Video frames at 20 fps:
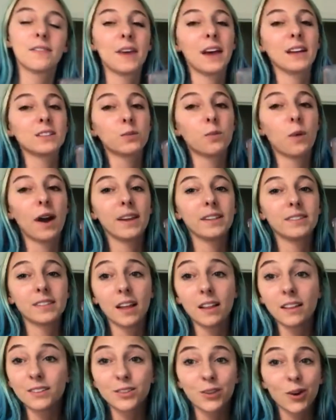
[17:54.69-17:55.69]
That's why
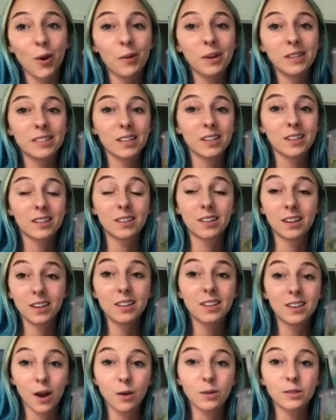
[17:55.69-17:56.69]
salads are always a
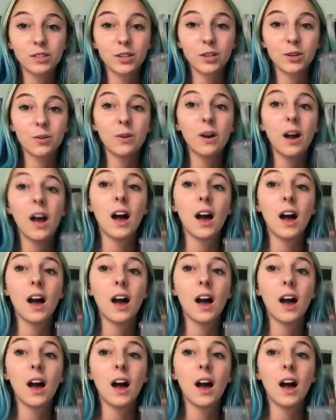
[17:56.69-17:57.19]
good go-to.